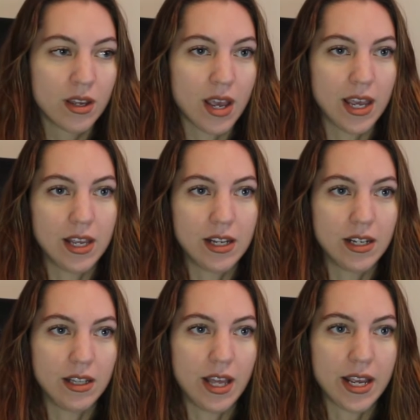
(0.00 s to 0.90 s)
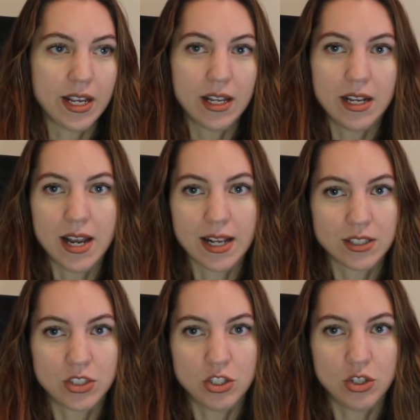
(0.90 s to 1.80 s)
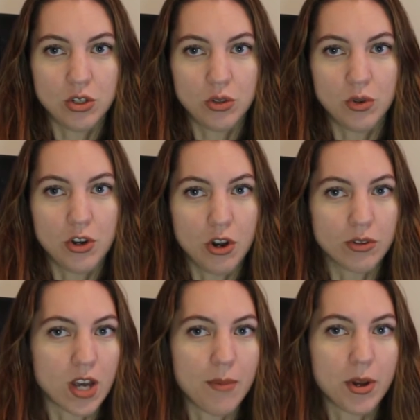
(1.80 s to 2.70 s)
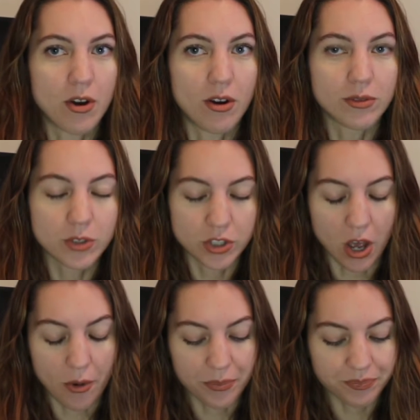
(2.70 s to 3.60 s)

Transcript: and like next to no time at all. So